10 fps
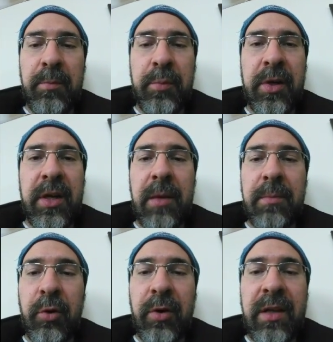putting up
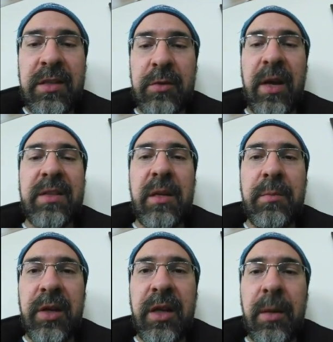points,
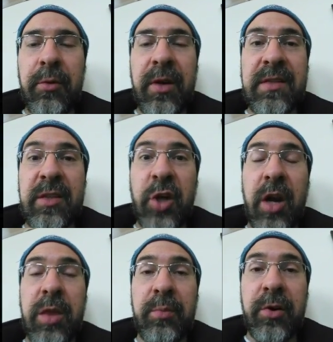Rantanen putting up points, and
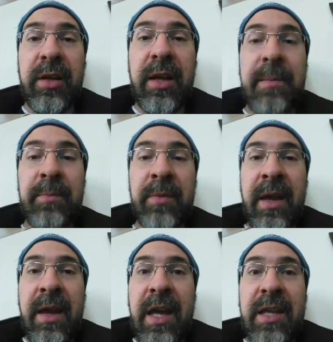Jonathan Bernier
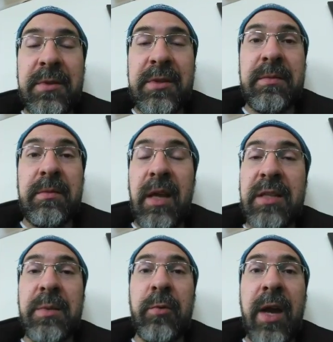has
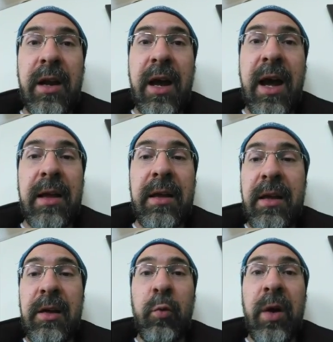been red hot.
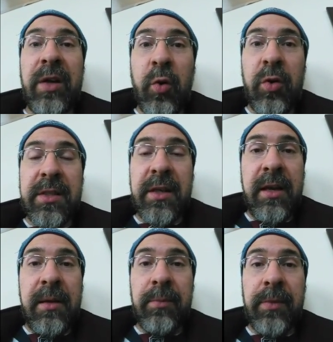1 goal
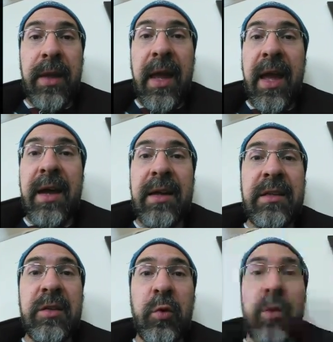tonight,
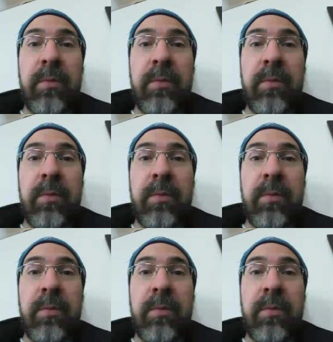and